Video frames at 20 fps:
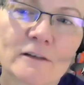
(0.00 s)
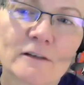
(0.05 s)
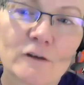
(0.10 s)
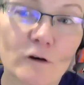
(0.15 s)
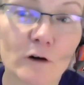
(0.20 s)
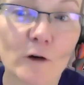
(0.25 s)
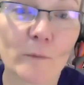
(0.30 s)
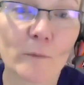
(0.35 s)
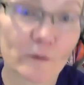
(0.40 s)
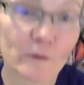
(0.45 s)

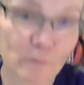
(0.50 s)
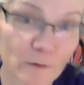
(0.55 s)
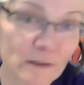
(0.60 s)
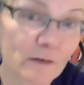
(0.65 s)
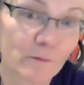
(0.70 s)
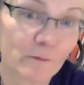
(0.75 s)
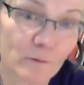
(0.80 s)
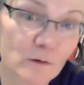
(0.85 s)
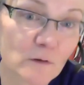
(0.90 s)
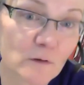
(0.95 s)
talk about
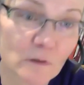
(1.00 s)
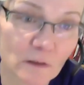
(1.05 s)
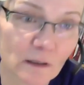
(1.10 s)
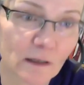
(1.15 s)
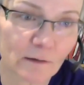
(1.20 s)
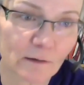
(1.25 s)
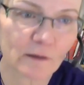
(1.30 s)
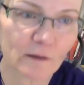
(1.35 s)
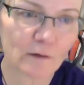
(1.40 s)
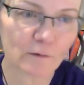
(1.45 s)
whatever
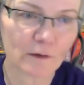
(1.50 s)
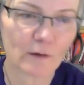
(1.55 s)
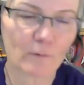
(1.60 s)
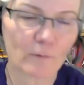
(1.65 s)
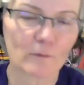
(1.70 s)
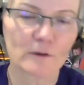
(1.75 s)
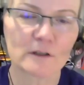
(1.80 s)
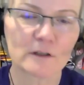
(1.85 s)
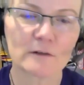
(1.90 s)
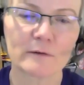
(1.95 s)
that, you know, they
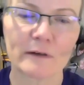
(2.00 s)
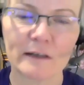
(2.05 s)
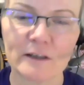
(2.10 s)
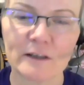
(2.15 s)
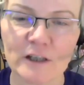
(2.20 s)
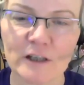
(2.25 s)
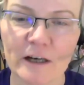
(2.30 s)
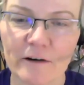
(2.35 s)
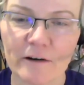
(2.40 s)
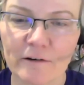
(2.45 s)
were doing
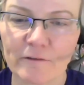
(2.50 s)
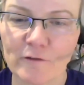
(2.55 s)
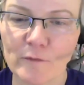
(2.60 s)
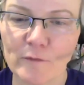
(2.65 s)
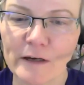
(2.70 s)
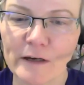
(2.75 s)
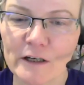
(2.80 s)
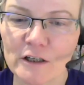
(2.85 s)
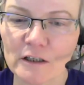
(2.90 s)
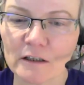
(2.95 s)
and share
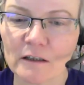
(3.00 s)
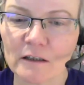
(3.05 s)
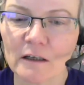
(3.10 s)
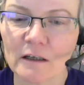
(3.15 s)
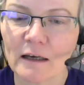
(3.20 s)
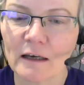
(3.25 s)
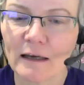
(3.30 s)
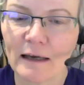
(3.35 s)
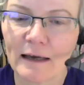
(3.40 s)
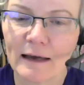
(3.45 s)
information.
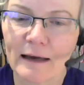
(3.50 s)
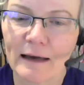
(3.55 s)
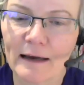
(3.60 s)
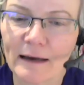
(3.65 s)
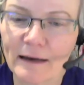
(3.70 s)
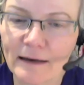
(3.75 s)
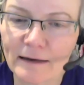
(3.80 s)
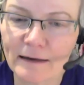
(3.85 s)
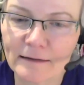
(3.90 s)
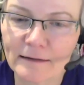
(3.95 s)

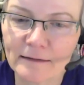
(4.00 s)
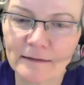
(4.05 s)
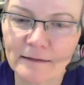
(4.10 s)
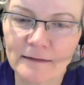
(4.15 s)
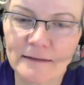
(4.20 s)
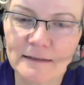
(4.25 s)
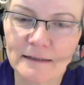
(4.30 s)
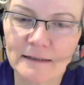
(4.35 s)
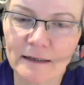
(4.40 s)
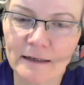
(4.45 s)

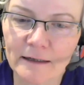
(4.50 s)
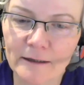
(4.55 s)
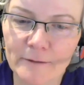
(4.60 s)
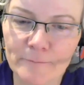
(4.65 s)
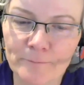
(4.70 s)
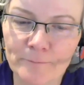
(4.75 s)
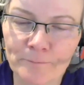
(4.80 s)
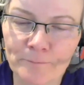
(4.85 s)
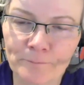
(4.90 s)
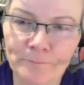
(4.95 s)
And
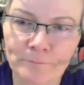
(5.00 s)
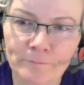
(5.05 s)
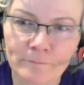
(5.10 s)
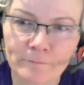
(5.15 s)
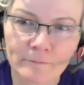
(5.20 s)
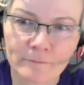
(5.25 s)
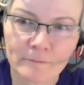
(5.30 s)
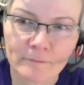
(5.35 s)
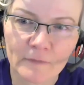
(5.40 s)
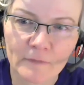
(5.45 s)

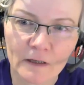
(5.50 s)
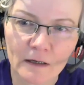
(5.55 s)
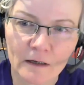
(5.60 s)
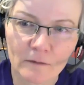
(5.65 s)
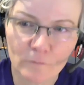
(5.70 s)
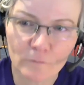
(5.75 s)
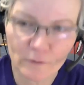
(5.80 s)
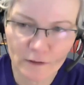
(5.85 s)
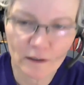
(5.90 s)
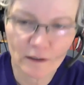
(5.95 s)

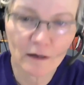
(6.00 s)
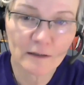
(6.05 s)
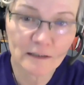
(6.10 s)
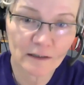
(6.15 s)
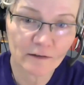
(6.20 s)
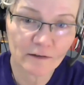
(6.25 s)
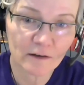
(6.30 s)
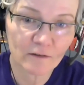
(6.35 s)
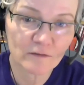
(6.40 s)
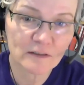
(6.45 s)
with
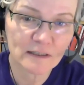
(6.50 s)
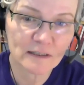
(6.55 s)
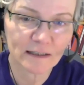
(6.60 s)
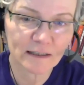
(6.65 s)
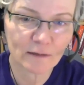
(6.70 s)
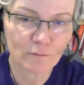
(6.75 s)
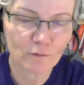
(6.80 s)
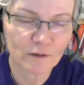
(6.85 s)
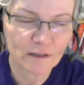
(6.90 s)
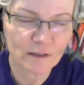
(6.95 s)
lockdown, obviously
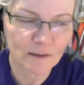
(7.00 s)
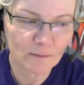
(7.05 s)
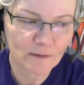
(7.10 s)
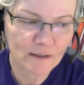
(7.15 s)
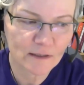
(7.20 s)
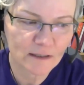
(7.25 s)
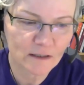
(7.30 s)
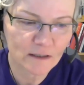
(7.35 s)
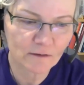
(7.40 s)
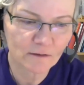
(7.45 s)
they weren't able
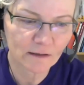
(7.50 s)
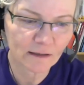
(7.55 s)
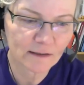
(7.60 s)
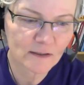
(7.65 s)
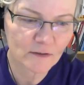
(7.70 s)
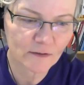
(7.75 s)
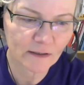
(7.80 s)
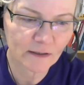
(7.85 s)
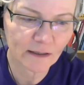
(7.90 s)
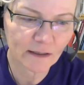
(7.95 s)
to do
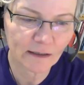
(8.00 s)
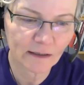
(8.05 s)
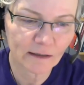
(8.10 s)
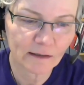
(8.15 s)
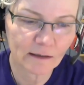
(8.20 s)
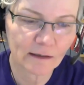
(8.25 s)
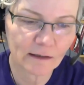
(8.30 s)
that, so they